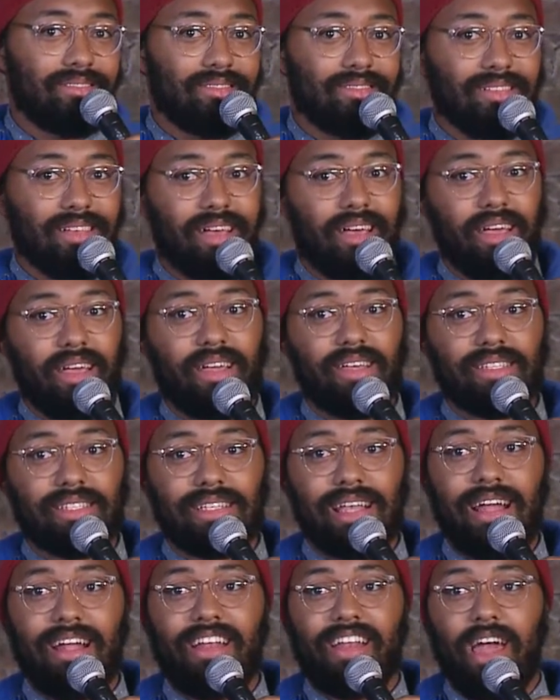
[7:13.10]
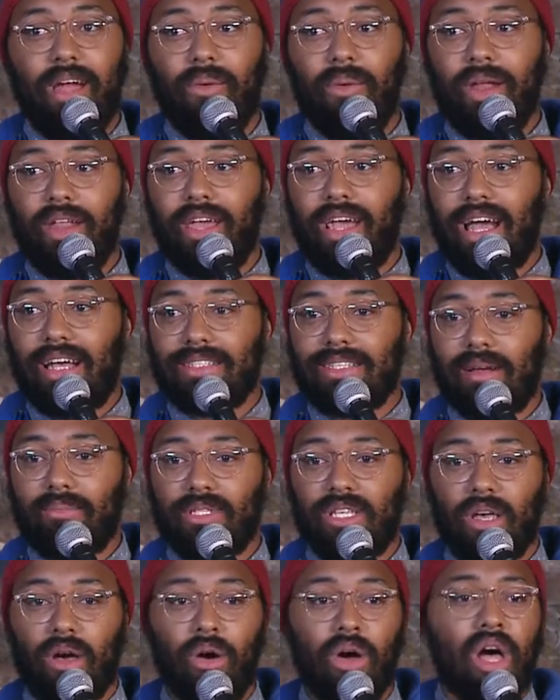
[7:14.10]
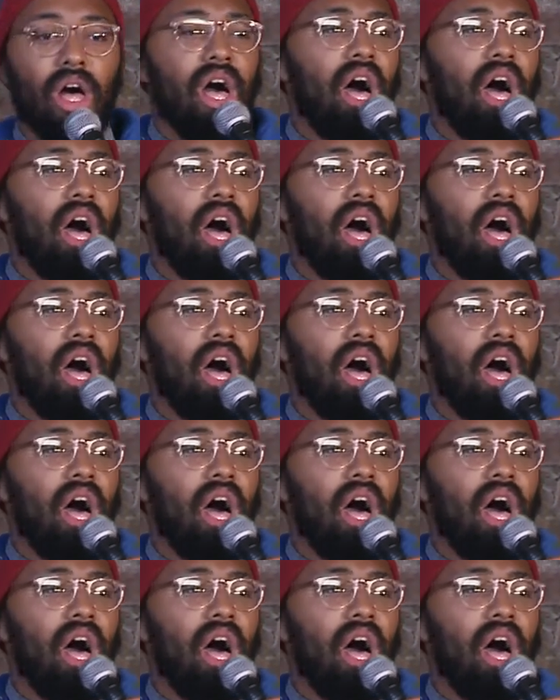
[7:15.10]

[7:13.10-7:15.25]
Hey, it's Saturday night. What are you guys up to?